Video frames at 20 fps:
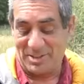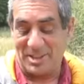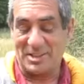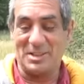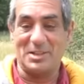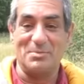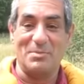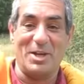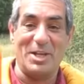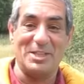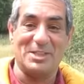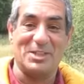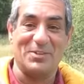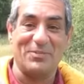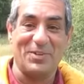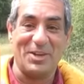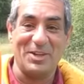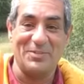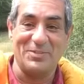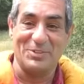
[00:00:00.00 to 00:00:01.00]
is my
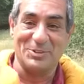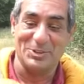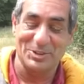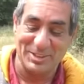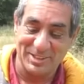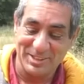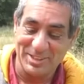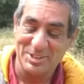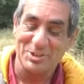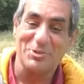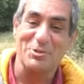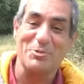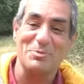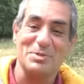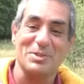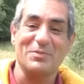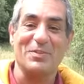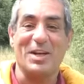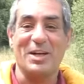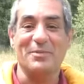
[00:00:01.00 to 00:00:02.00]
survival
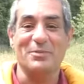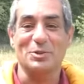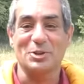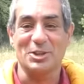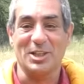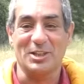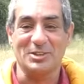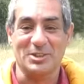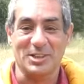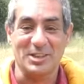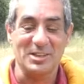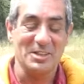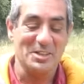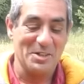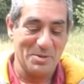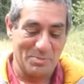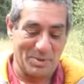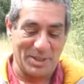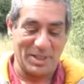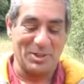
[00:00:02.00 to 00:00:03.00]
group survival shelter,
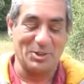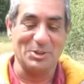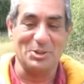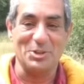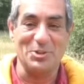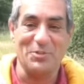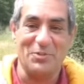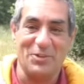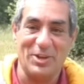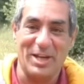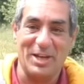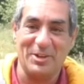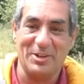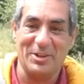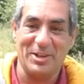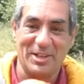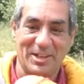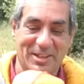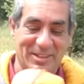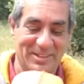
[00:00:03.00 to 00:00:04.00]
but it'll do for
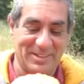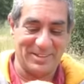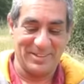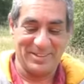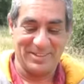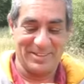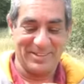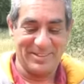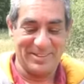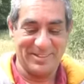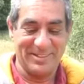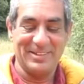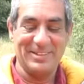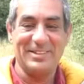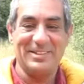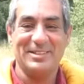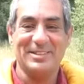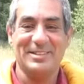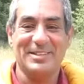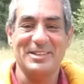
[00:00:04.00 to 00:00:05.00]
our
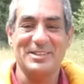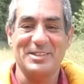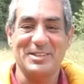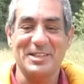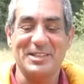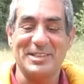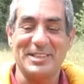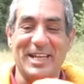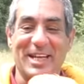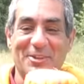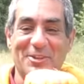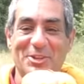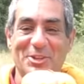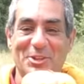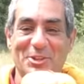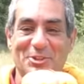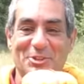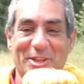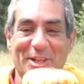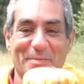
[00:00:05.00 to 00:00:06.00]
this is our
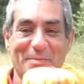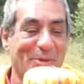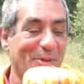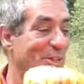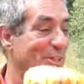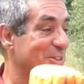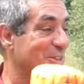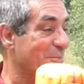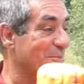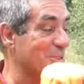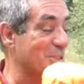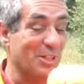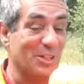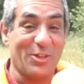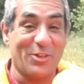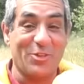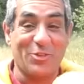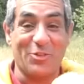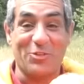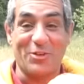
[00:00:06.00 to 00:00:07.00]
new trig point. So I'm just
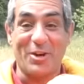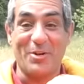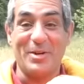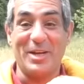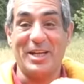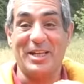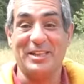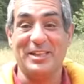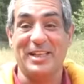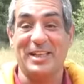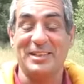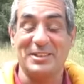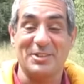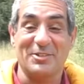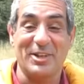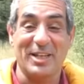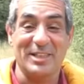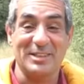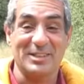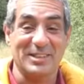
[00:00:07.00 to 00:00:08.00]
going to throw it in that
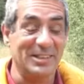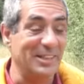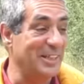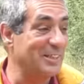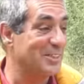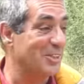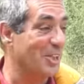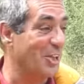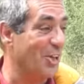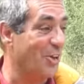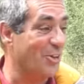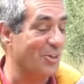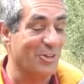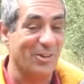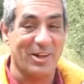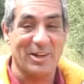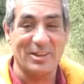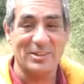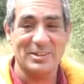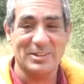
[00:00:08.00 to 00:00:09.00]
direction into the long
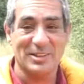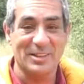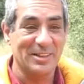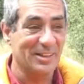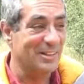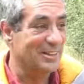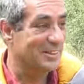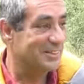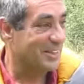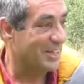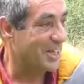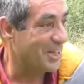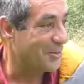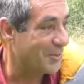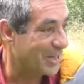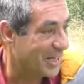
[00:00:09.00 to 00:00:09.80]
grass. So here